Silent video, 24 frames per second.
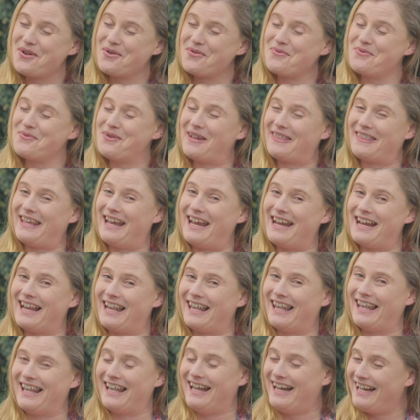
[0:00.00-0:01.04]
with a
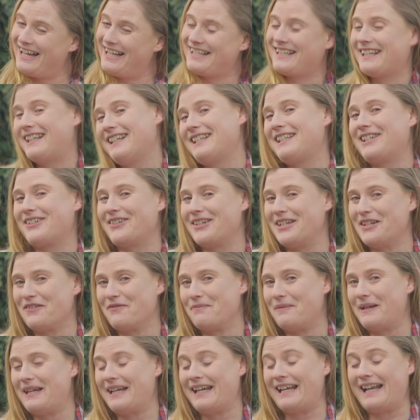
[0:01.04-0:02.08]
large history
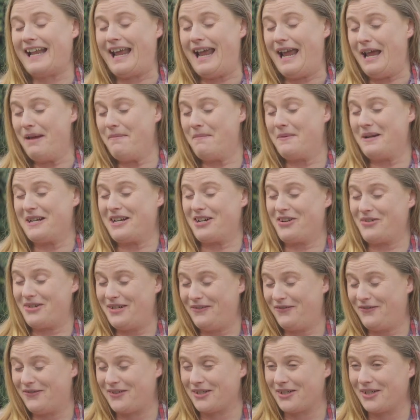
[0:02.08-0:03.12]
of being an epic
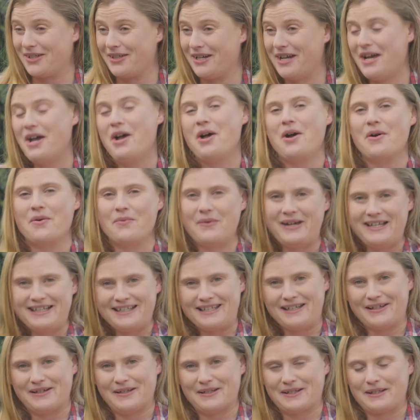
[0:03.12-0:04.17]
grifter went
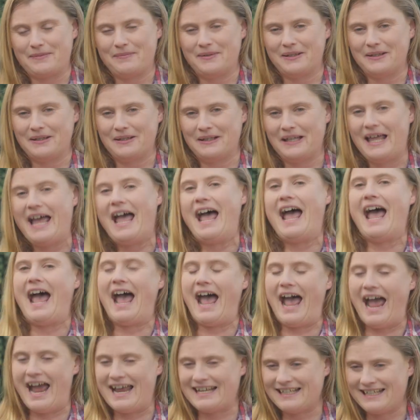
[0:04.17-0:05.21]
to hospital
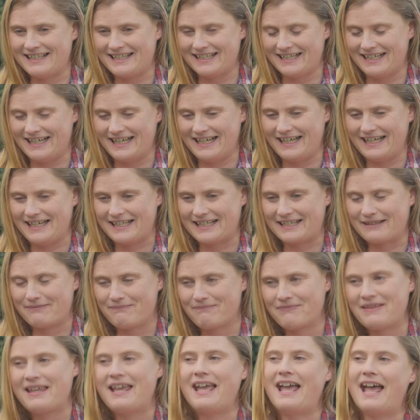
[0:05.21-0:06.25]
and died.
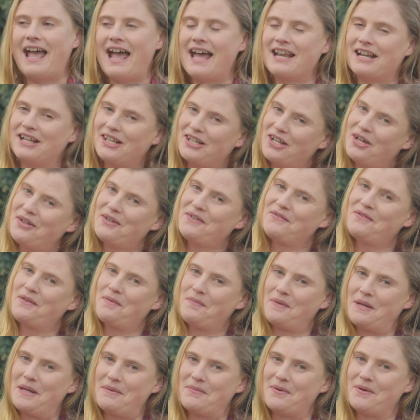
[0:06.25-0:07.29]
And a lot of the
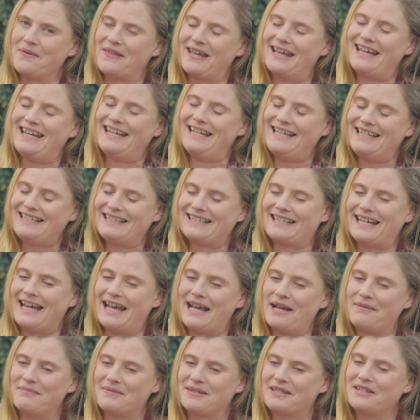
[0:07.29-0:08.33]
people that he
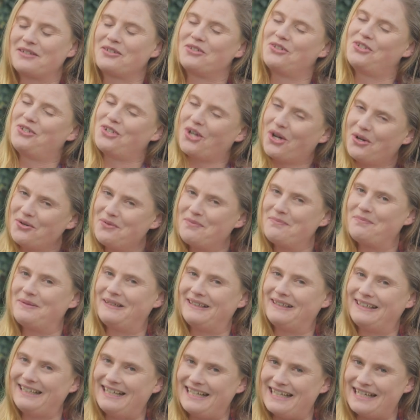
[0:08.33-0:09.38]
scammed don't
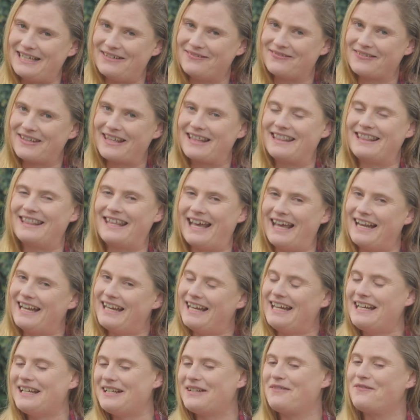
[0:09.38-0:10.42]
believe that
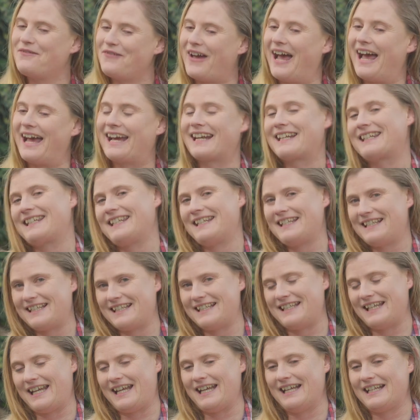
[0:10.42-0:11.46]
he in fact is
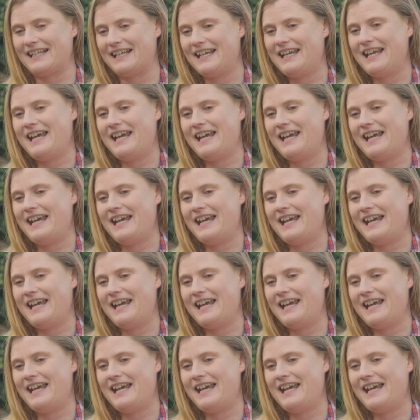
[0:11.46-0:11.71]
dead